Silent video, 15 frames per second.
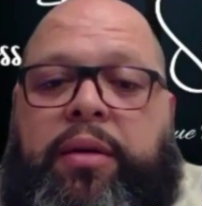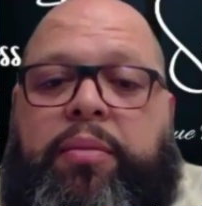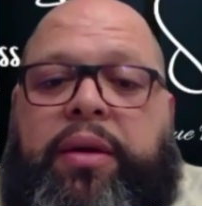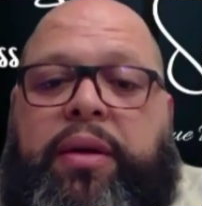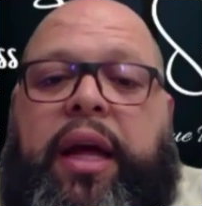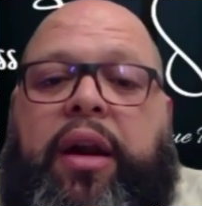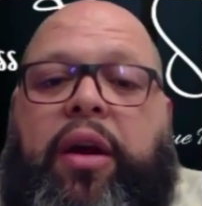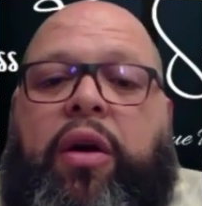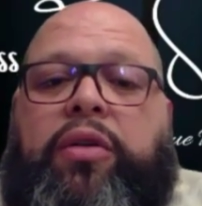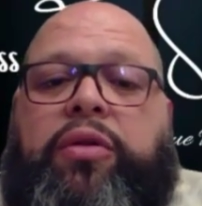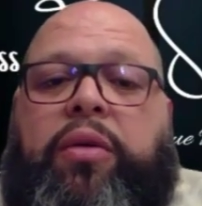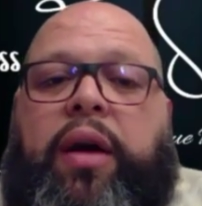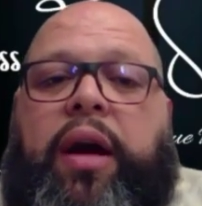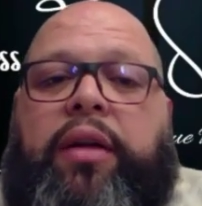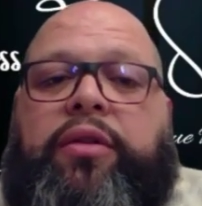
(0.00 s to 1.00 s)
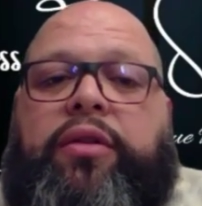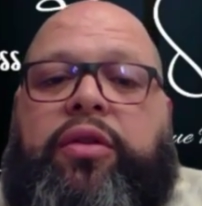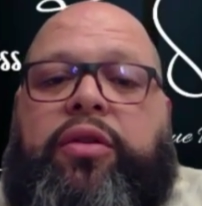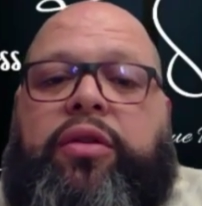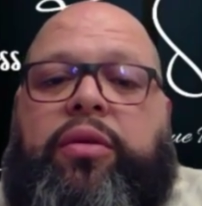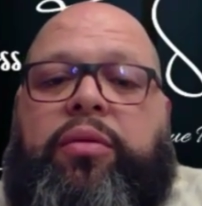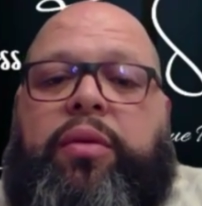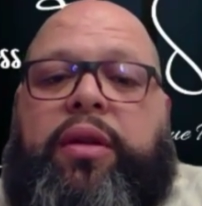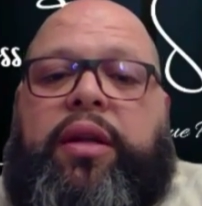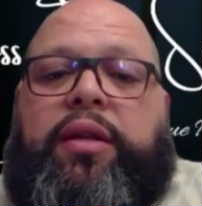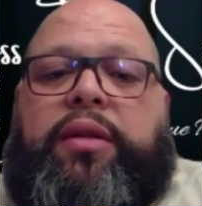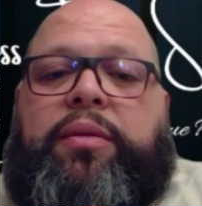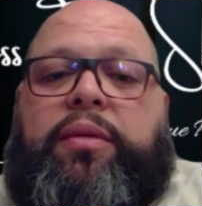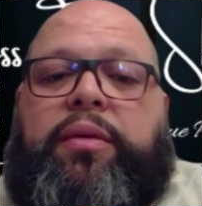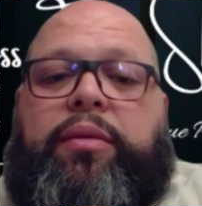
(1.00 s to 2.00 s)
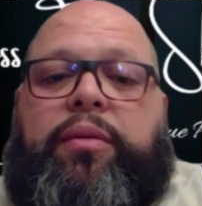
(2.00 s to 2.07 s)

but that also had to do with his,